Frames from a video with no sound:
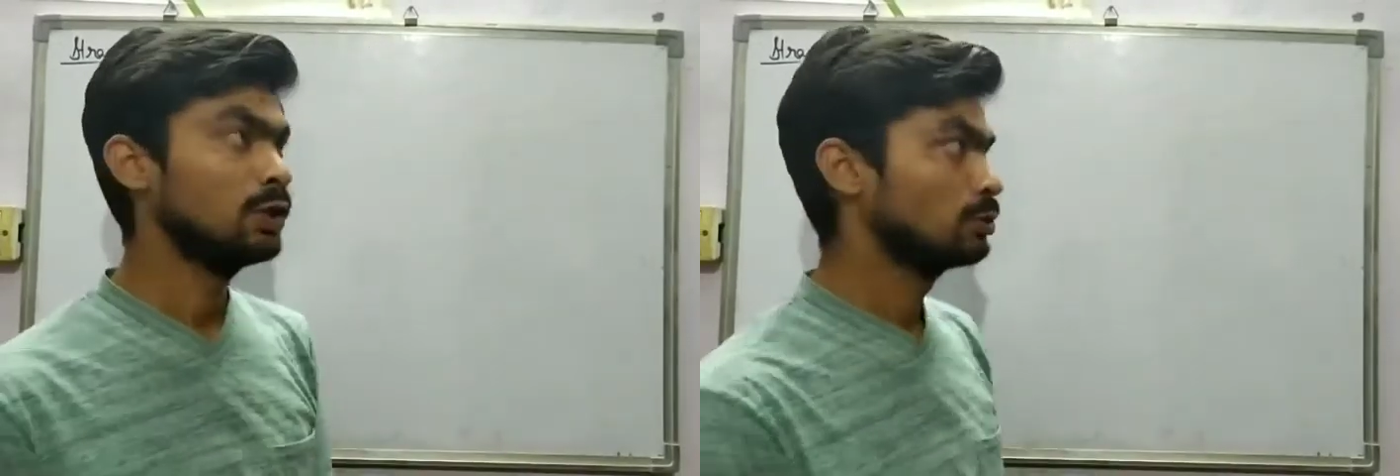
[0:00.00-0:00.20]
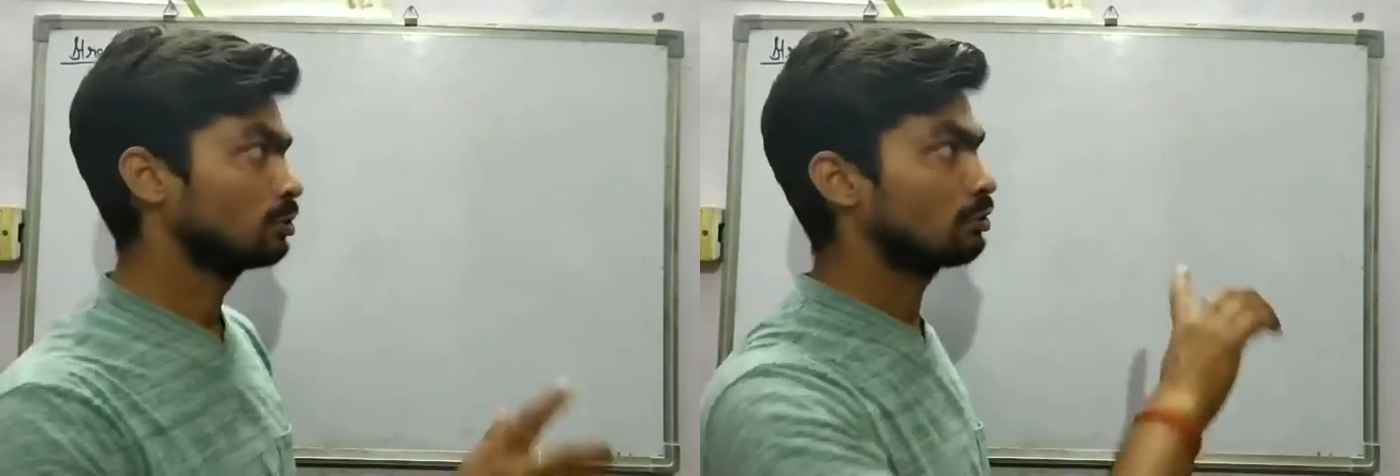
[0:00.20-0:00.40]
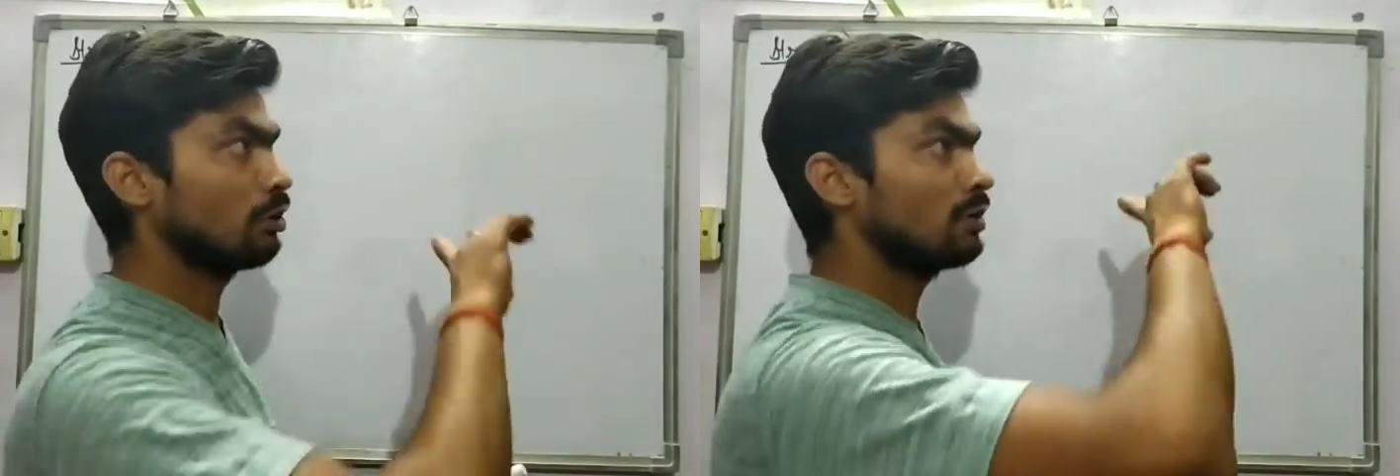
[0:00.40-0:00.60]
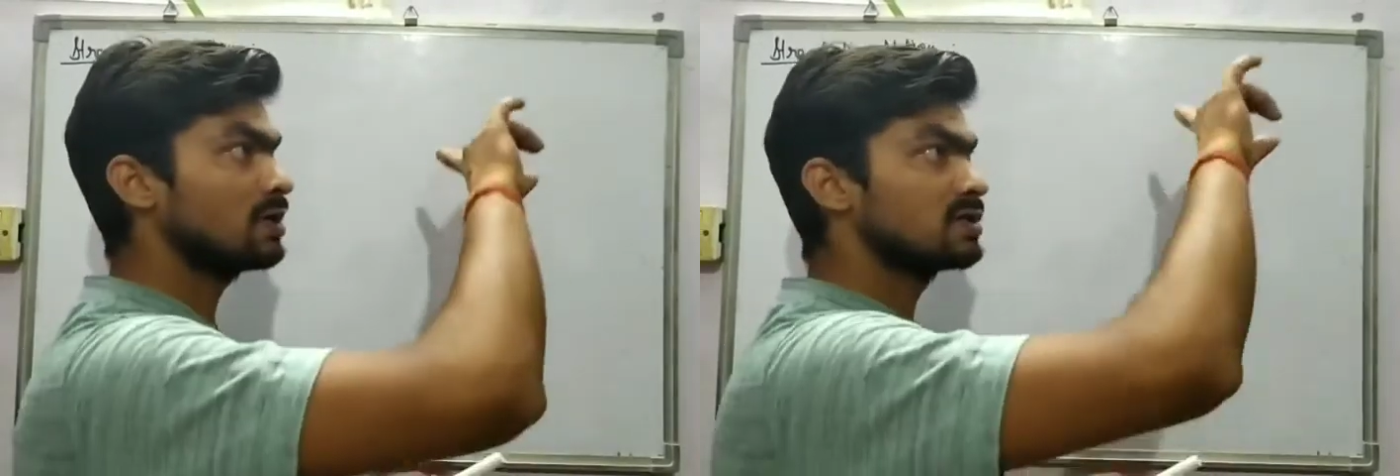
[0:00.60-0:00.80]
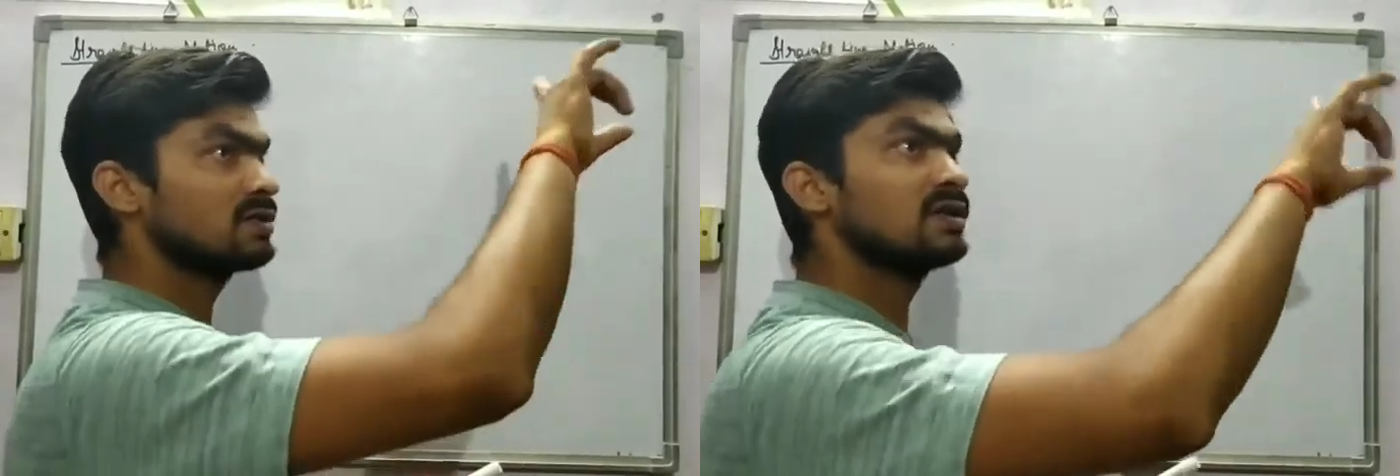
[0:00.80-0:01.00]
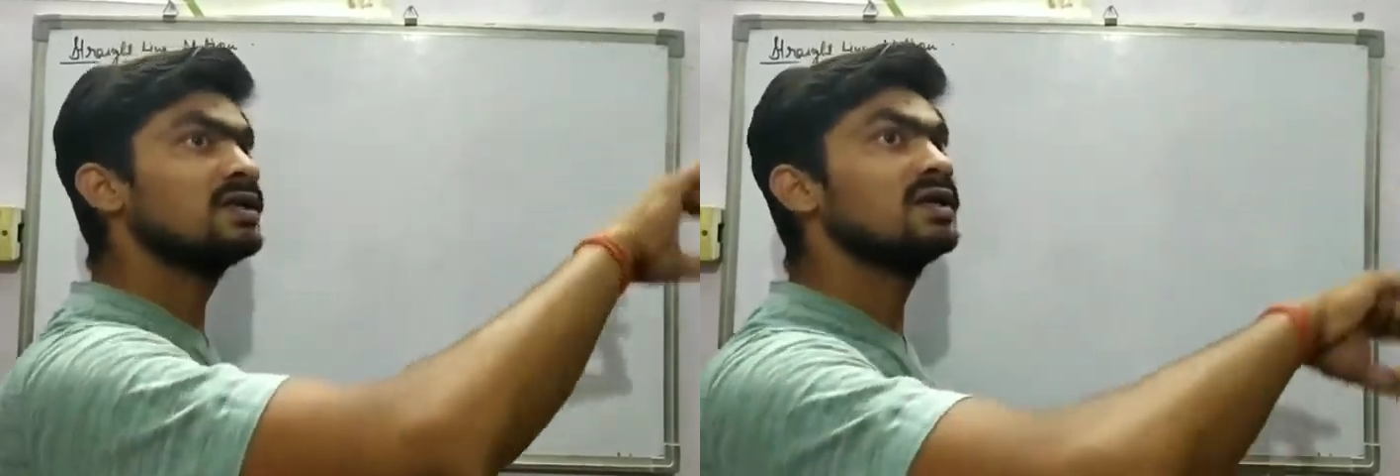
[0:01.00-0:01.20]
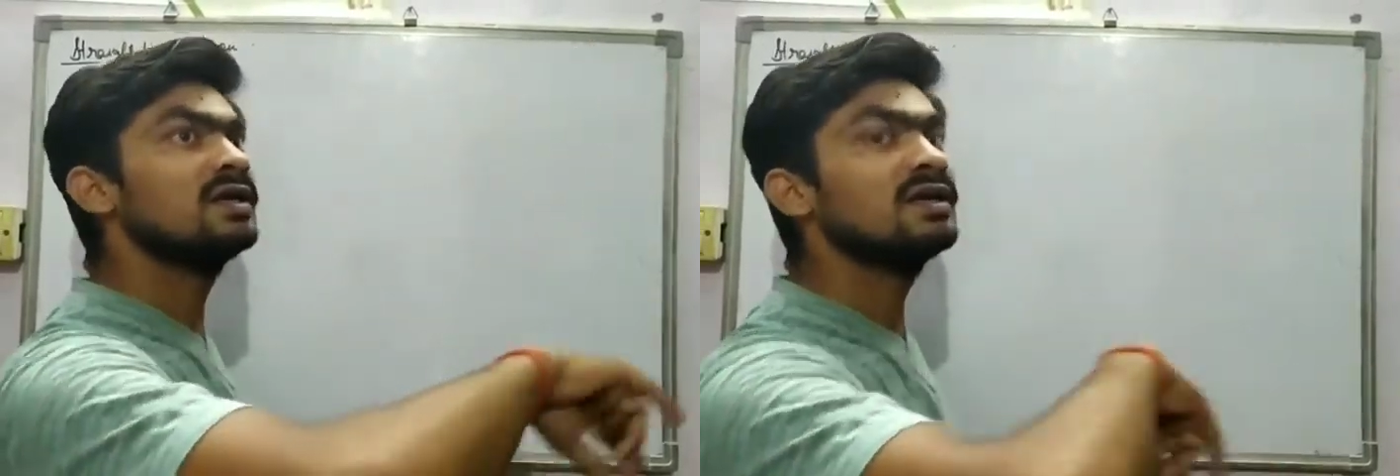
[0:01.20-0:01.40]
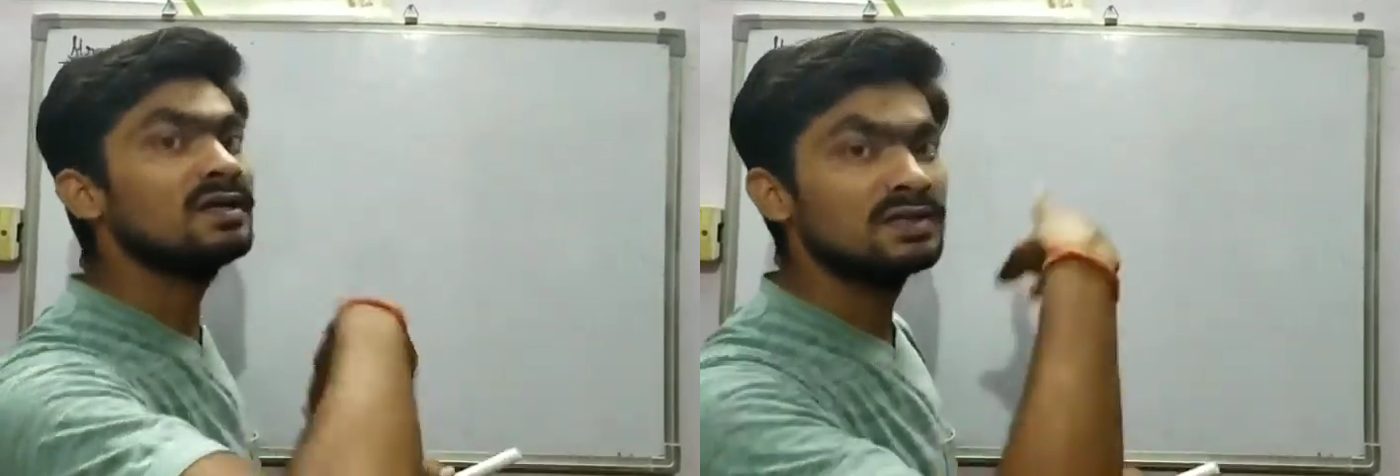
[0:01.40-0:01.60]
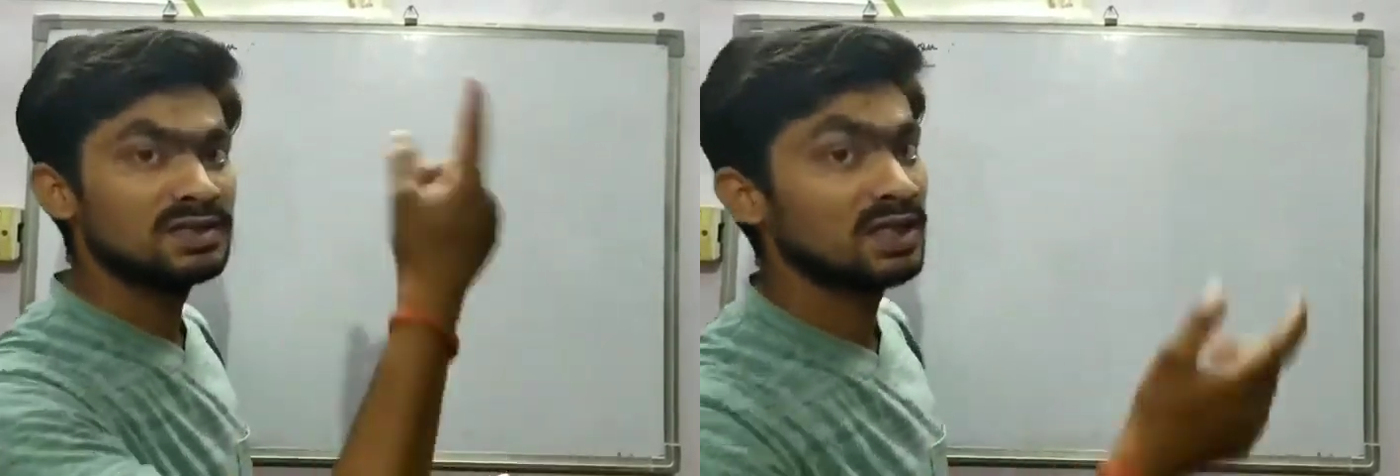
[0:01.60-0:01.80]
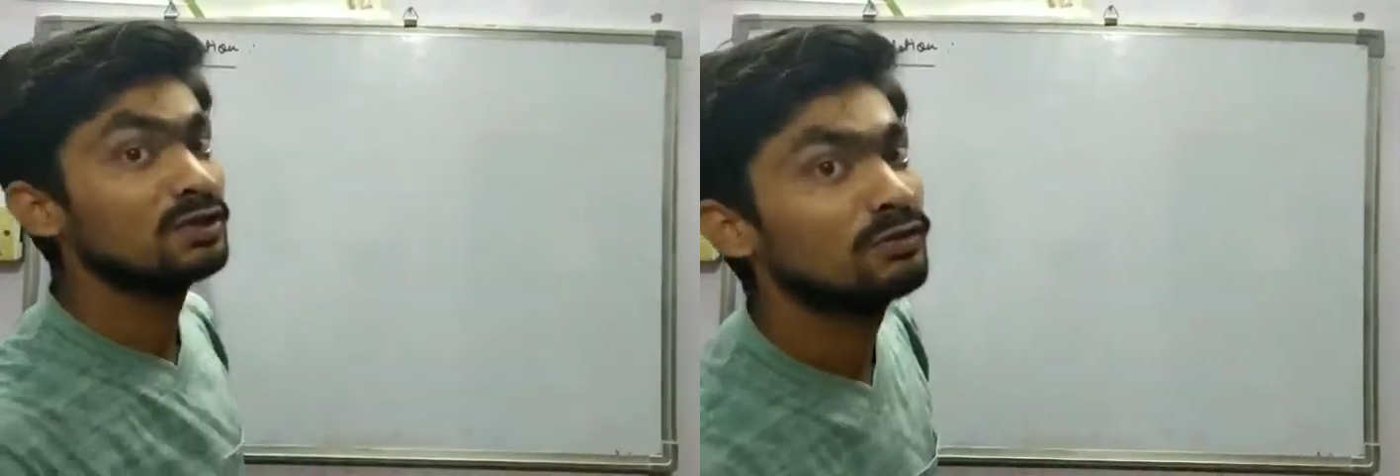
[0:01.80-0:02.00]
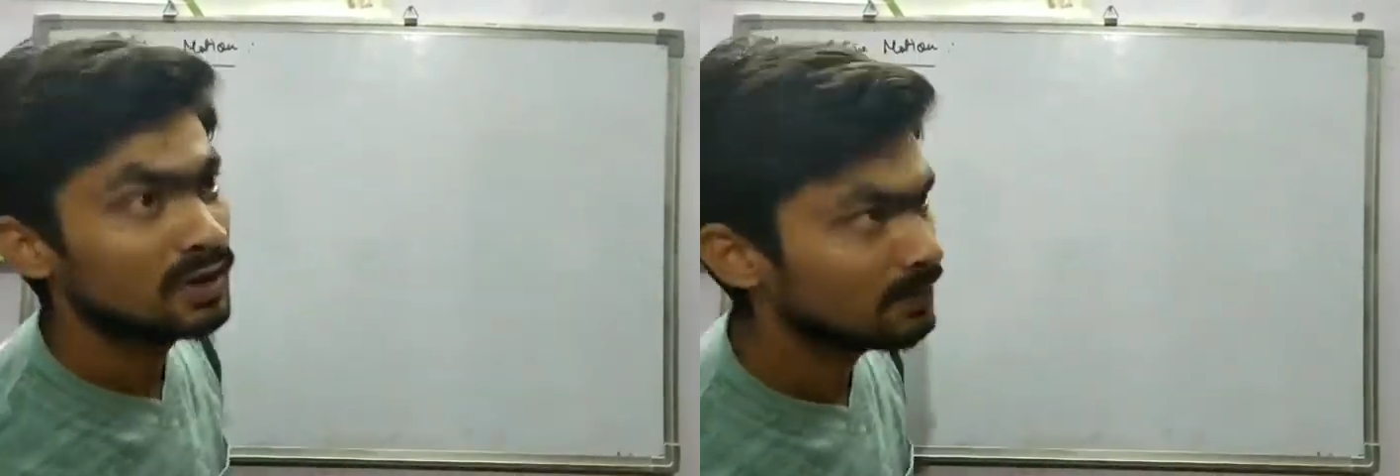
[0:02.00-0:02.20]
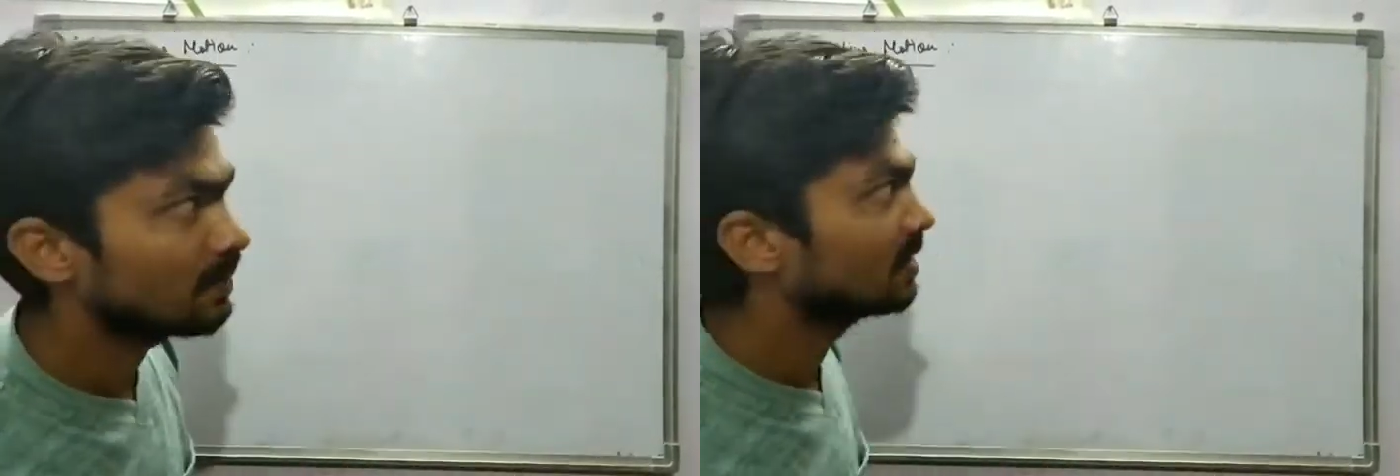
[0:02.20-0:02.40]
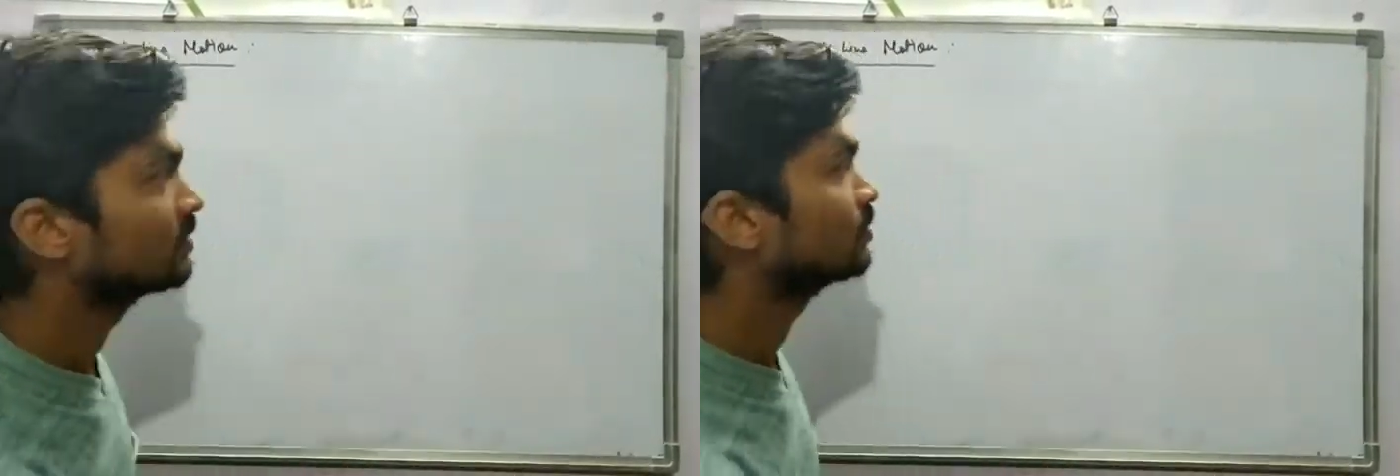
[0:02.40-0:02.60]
So clock is running in a circular path.